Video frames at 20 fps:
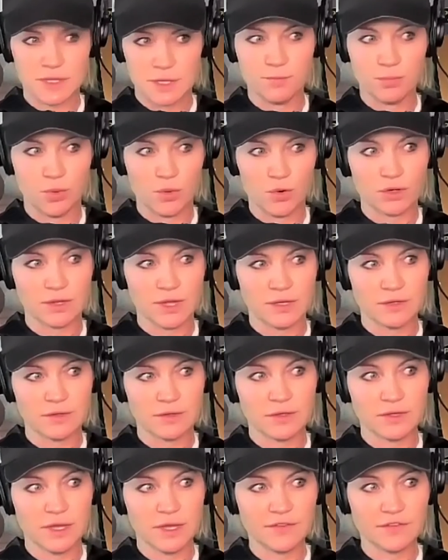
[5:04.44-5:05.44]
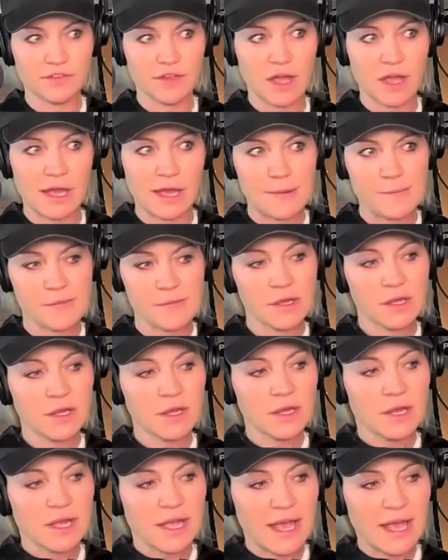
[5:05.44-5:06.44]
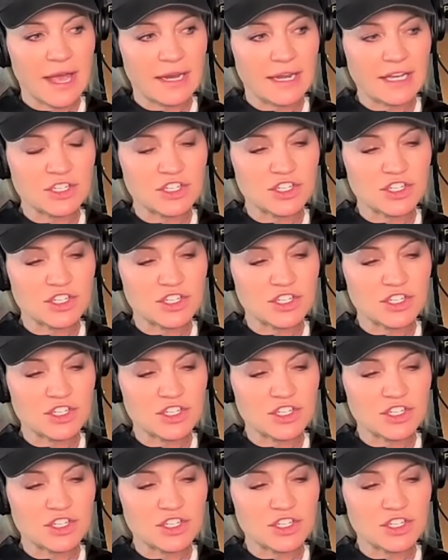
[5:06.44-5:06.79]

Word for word: in Portland at the time. And